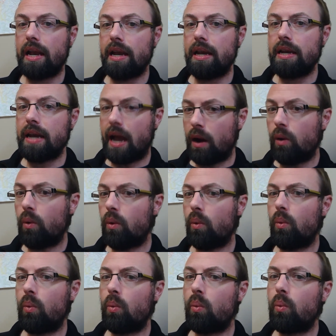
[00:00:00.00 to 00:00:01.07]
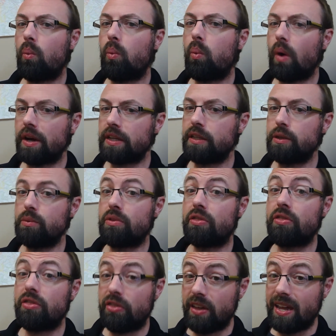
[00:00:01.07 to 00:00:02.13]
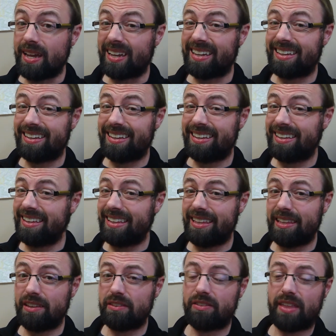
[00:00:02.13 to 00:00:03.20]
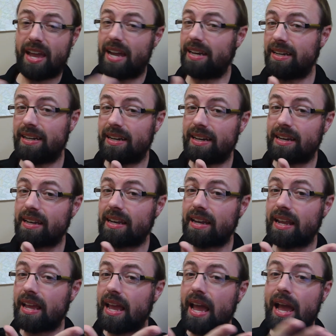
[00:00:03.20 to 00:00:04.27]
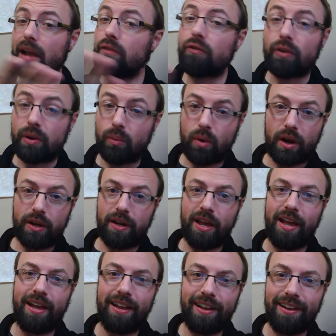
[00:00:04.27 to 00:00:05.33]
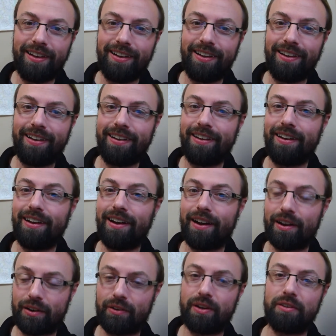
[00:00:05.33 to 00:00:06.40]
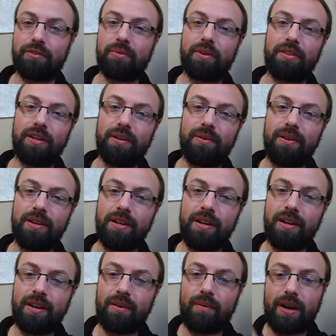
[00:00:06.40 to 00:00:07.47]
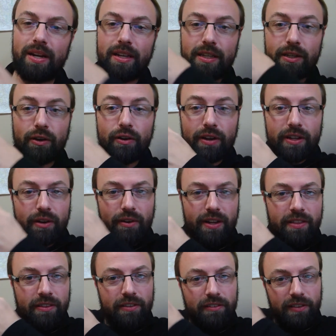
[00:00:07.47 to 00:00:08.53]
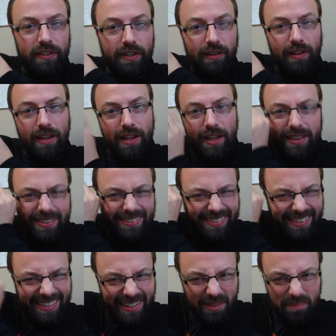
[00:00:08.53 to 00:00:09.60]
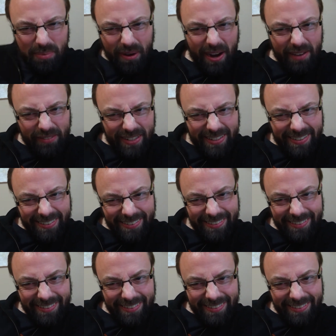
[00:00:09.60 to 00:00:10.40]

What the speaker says: Now, what you think is that everyone agrees with you, right? You're in this little private